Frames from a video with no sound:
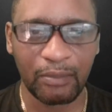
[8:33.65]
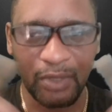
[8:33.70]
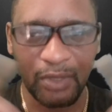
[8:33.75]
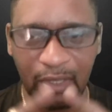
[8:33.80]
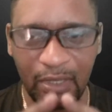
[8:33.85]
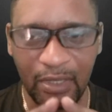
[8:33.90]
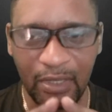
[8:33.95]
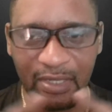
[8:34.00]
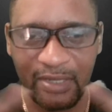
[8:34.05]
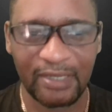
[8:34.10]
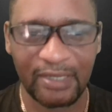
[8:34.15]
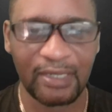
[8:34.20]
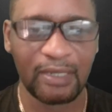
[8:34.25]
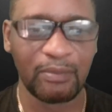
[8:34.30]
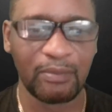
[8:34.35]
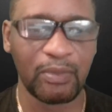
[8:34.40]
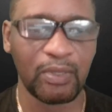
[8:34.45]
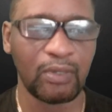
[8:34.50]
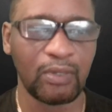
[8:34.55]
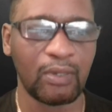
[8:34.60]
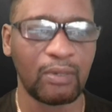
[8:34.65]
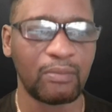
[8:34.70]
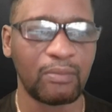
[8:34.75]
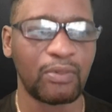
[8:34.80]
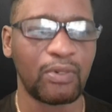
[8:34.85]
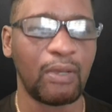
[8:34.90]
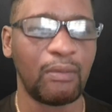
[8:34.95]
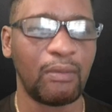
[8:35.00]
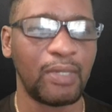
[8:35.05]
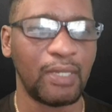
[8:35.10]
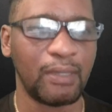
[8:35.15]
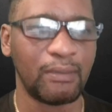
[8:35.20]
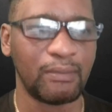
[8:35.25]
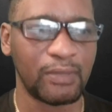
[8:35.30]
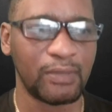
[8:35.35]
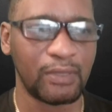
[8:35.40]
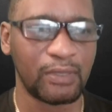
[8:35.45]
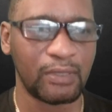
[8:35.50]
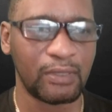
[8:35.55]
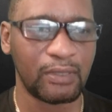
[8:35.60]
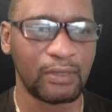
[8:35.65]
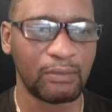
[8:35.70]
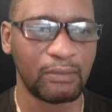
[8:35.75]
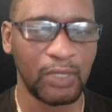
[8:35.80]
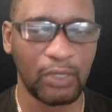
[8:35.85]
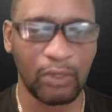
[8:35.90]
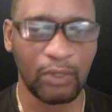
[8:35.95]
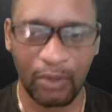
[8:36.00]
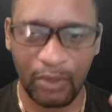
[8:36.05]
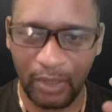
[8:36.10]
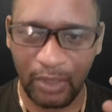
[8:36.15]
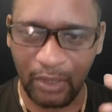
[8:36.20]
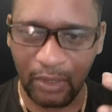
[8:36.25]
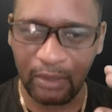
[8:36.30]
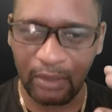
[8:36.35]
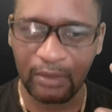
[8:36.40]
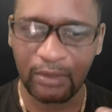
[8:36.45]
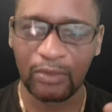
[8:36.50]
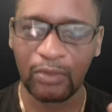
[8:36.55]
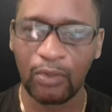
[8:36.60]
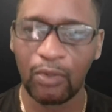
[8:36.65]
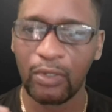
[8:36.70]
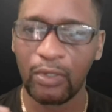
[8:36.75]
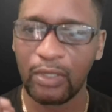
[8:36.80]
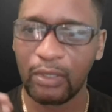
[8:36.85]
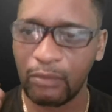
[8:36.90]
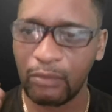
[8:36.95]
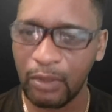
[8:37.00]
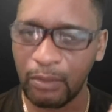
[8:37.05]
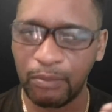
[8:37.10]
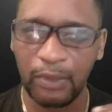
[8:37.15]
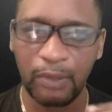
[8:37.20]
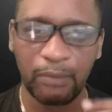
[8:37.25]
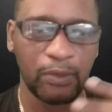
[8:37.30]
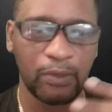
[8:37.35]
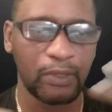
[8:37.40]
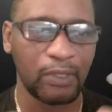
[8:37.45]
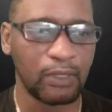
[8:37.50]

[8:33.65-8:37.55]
but they're seeing beyond problems because they're talking with people,